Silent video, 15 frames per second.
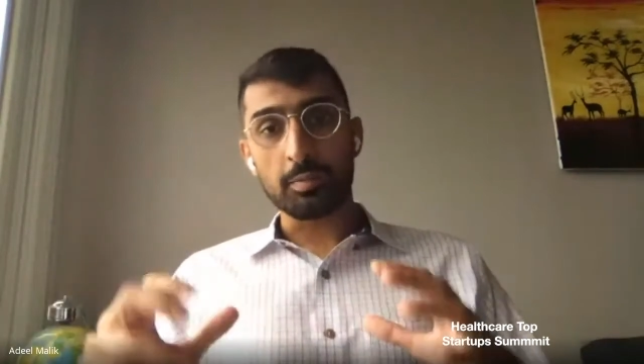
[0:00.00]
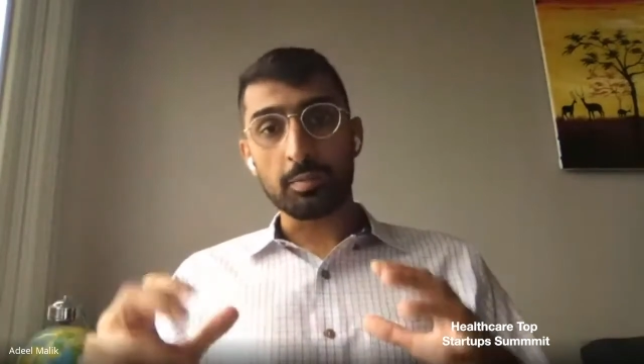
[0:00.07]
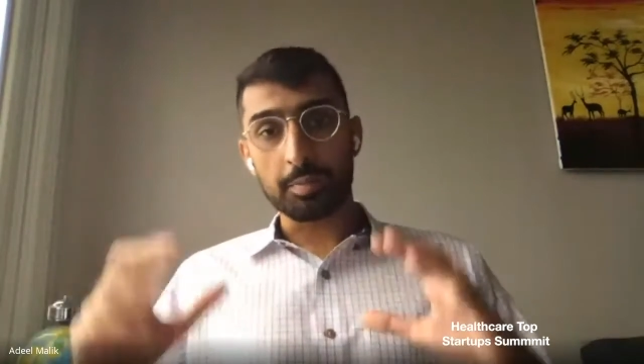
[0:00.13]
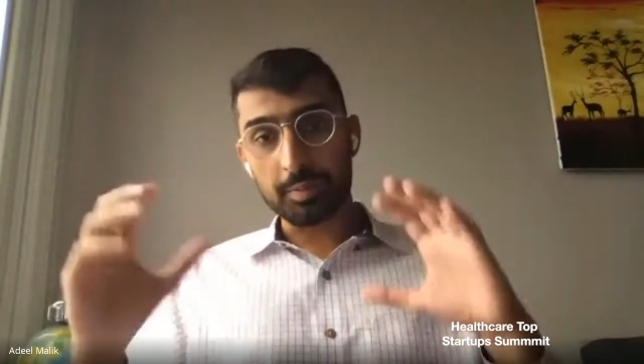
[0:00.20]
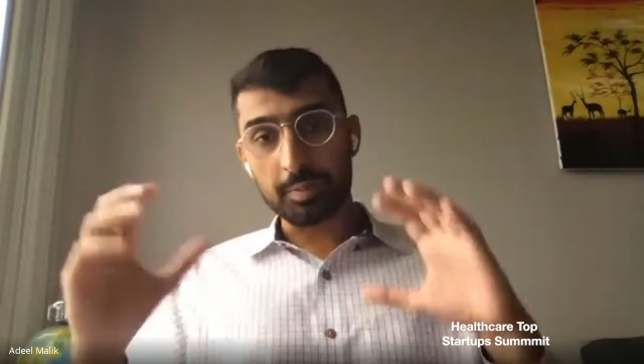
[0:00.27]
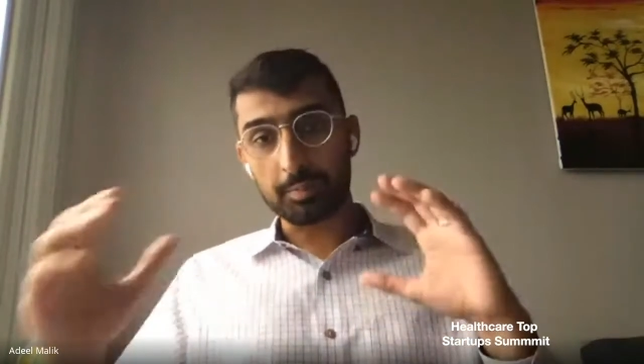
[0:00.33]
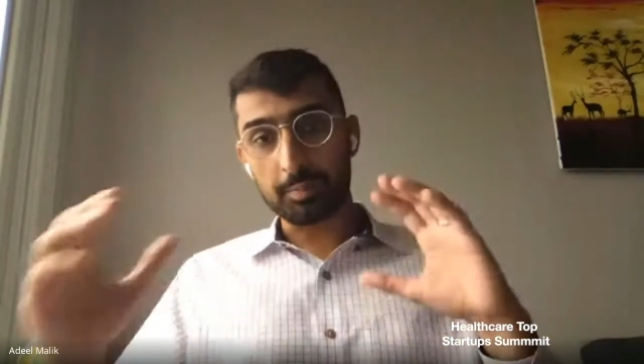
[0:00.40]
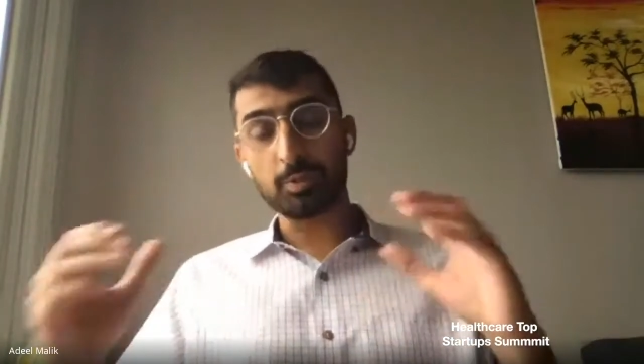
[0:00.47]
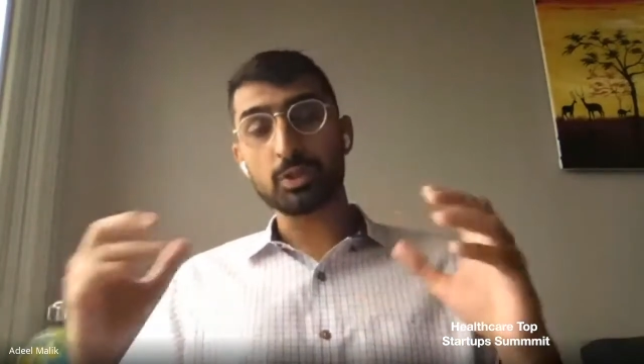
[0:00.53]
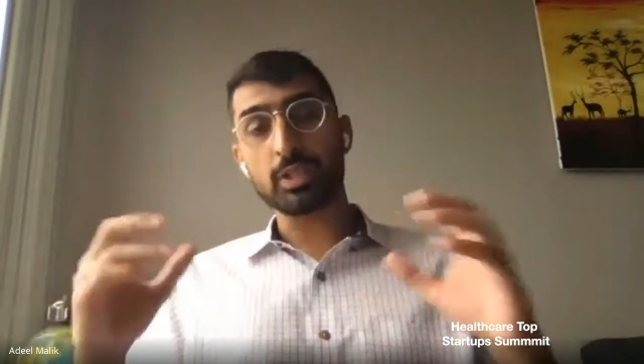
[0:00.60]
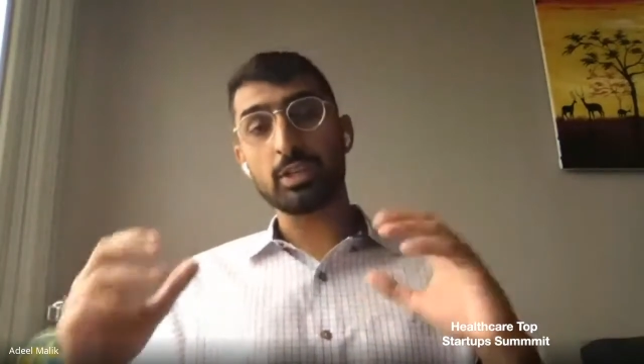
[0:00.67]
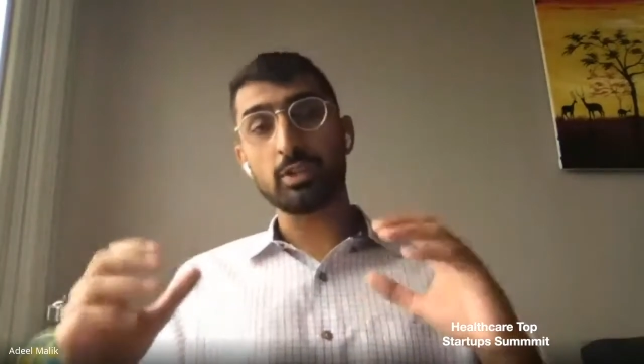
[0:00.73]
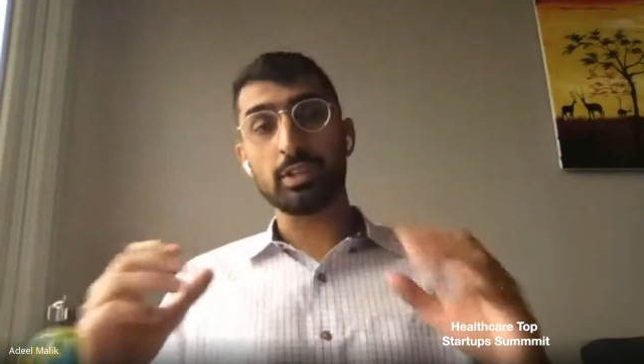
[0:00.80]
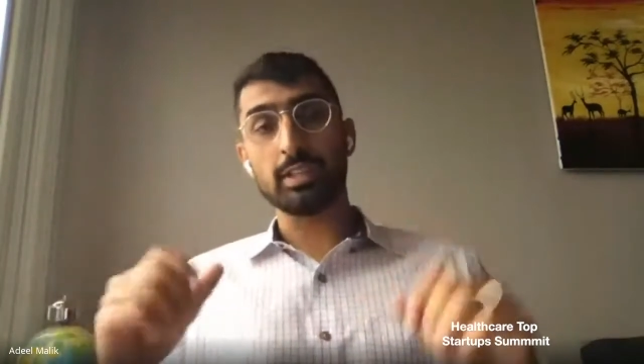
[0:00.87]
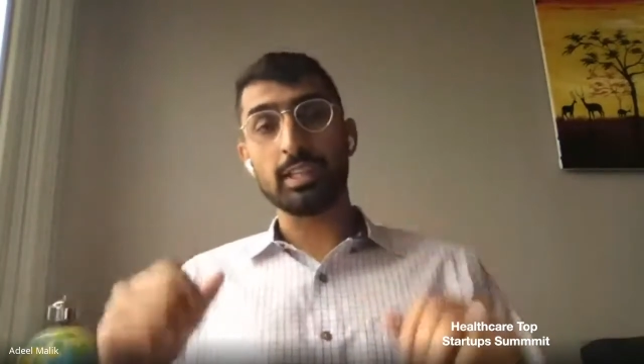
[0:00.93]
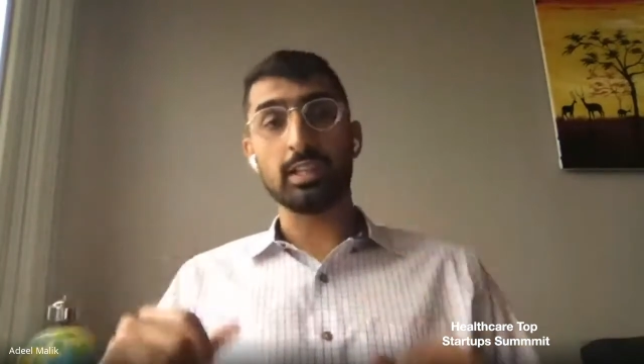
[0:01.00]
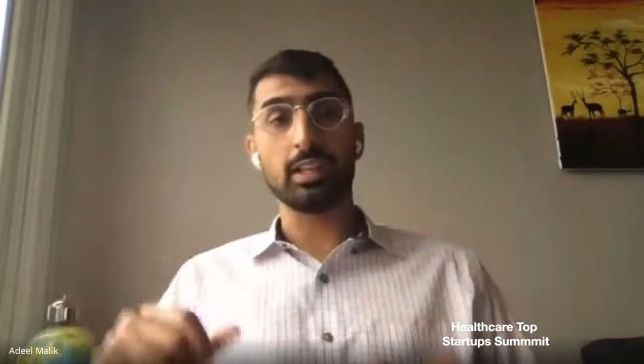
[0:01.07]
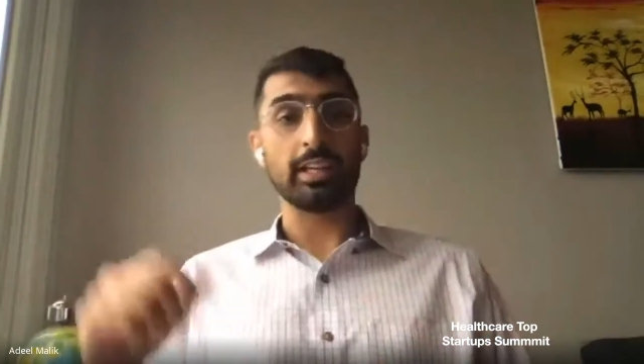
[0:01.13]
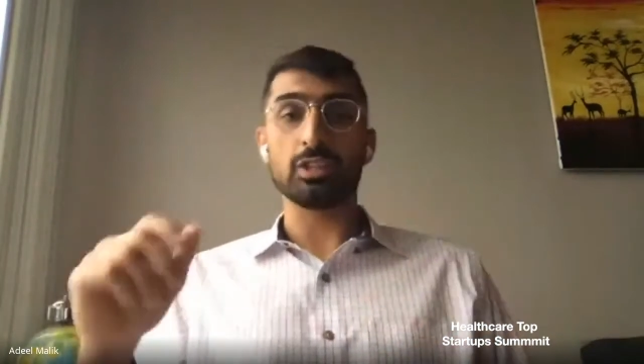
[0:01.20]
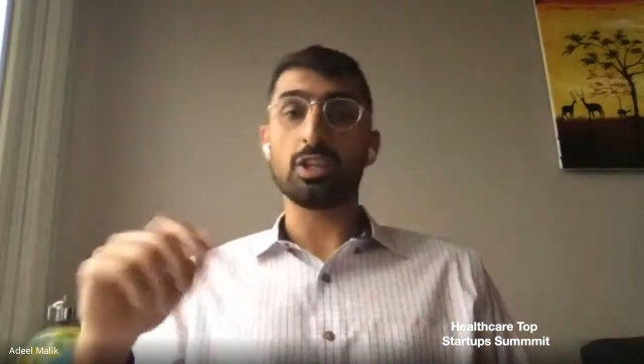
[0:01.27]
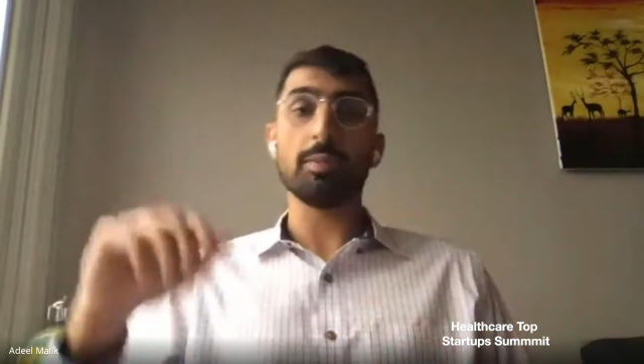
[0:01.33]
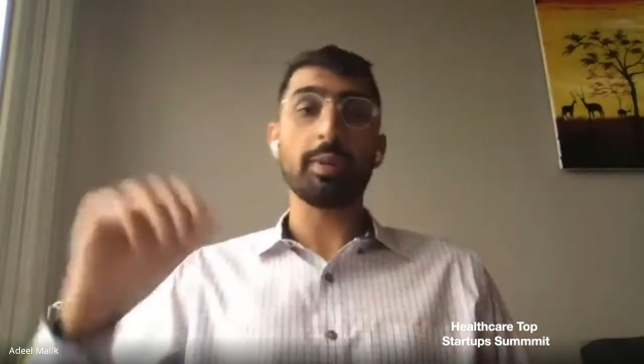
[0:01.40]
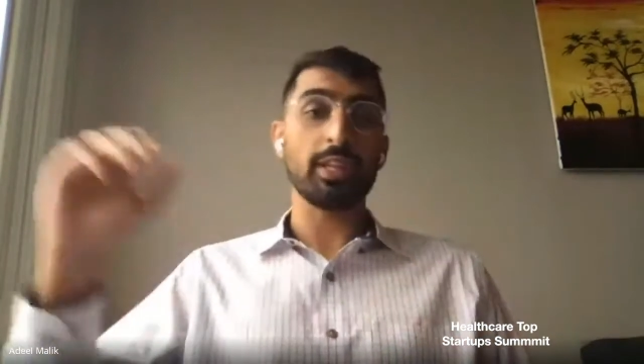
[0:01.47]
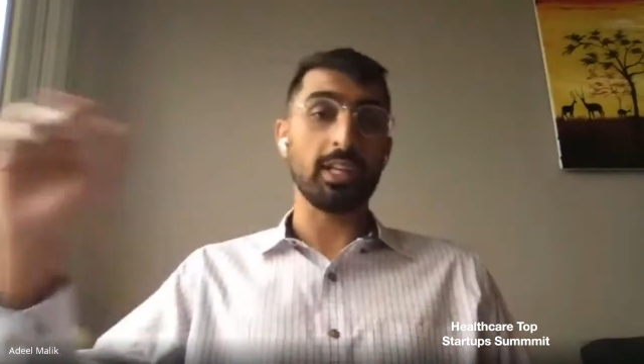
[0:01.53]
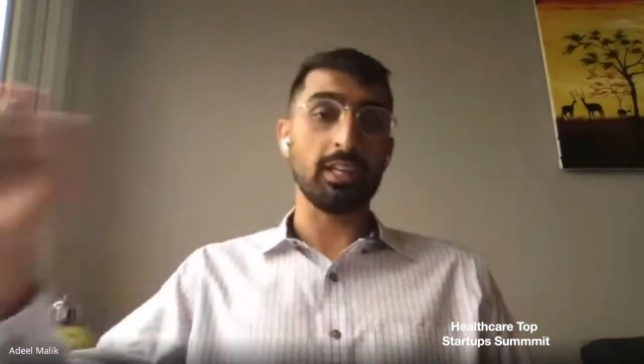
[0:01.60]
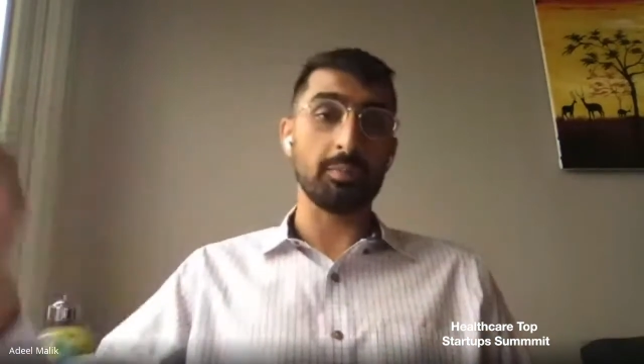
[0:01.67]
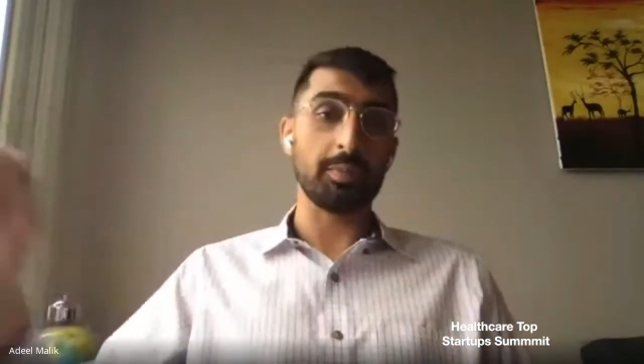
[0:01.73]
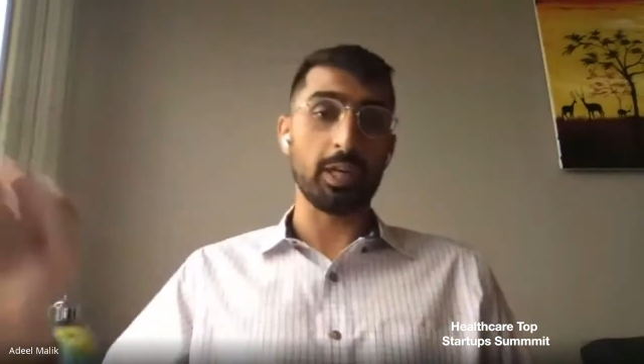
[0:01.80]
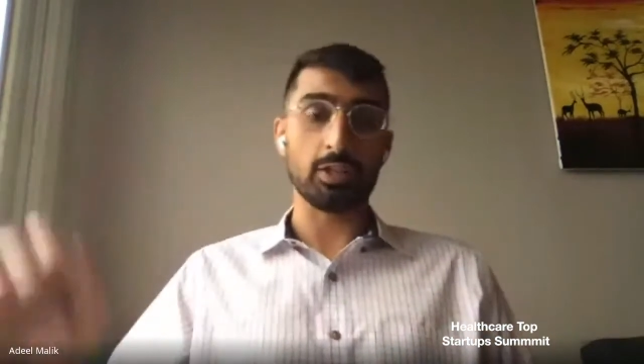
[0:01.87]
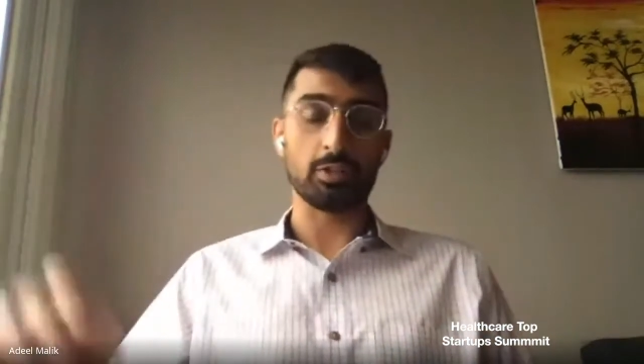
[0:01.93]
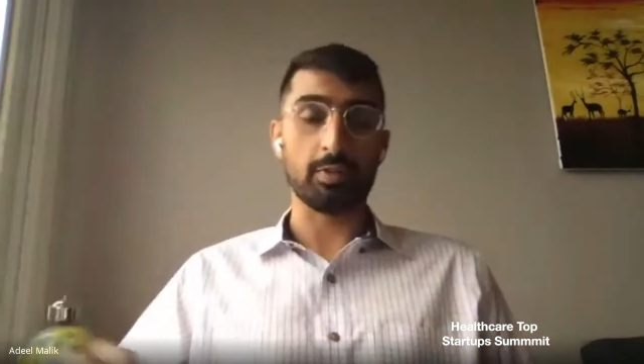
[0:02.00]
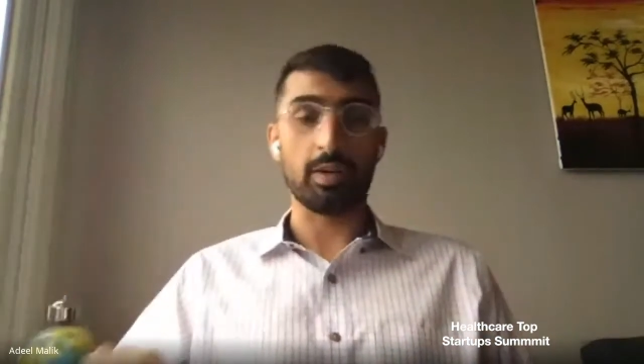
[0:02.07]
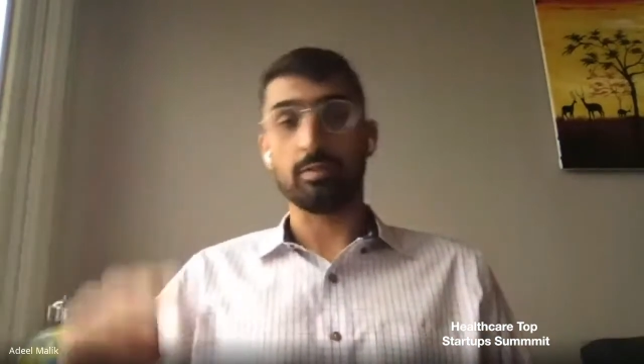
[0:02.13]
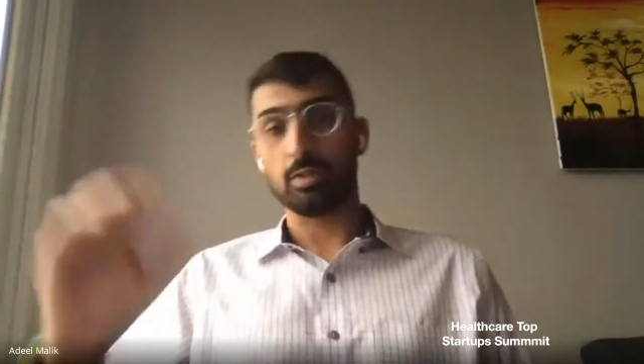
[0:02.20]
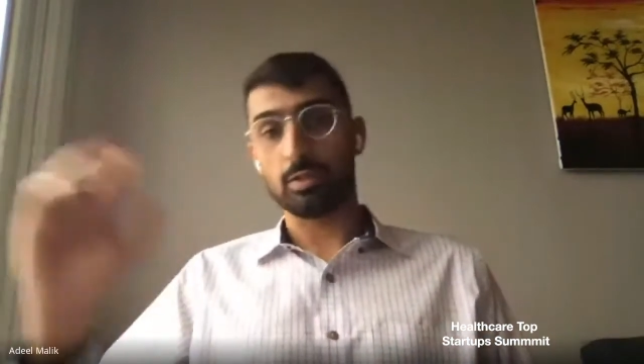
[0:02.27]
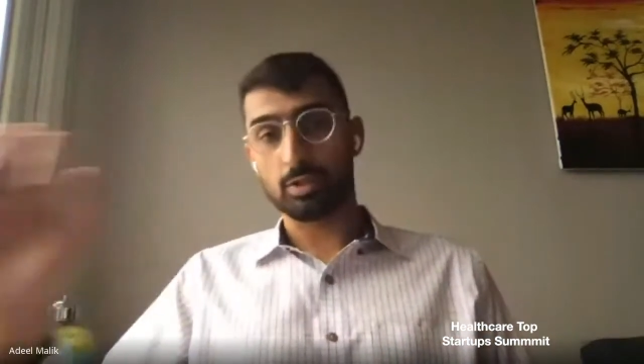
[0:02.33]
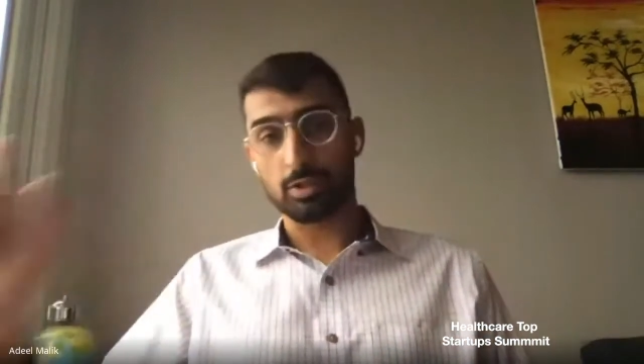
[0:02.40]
people generally think it's all about the inpatient revenue,